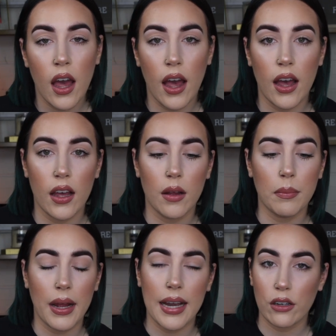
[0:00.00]

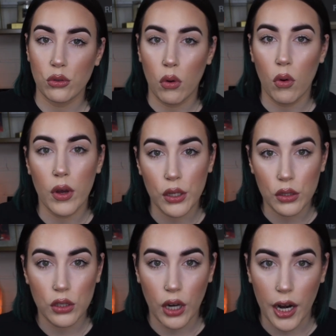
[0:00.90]
My natural
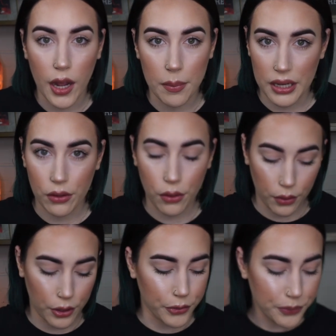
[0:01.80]
oils start coming
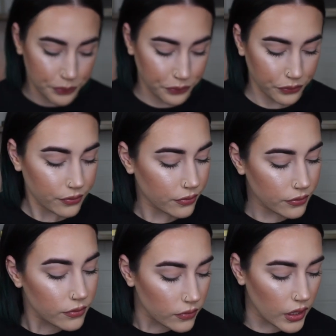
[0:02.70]
through.
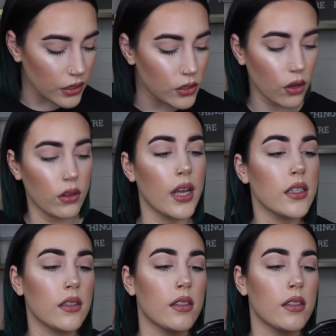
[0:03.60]
So let's